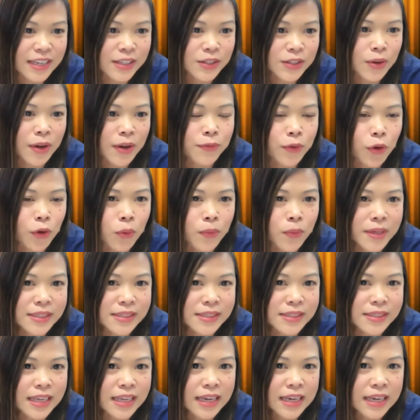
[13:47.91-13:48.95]
And so I've
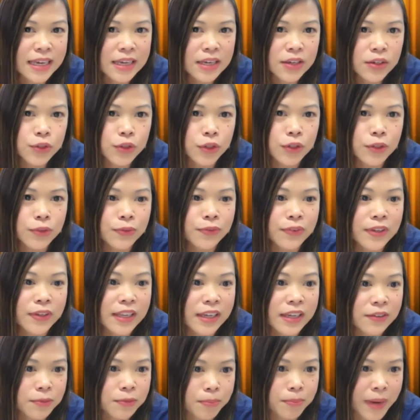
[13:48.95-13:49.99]
always sort of
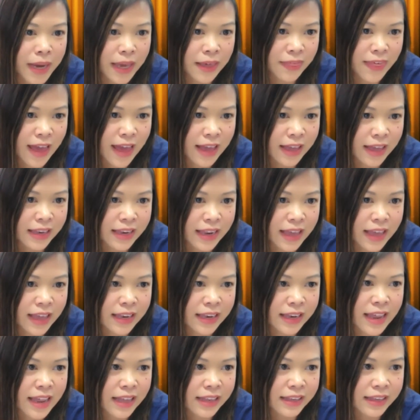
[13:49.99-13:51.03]
lived by that,
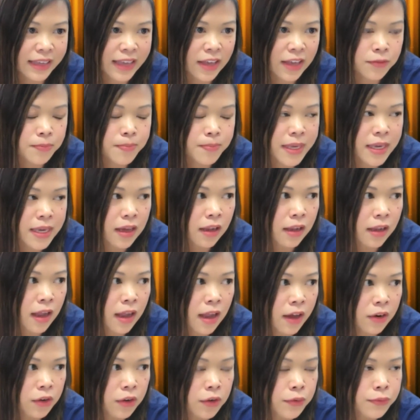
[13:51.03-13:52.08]
and that gave me a
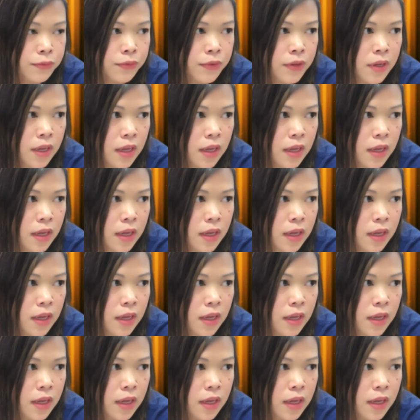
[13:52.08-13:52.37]
lot of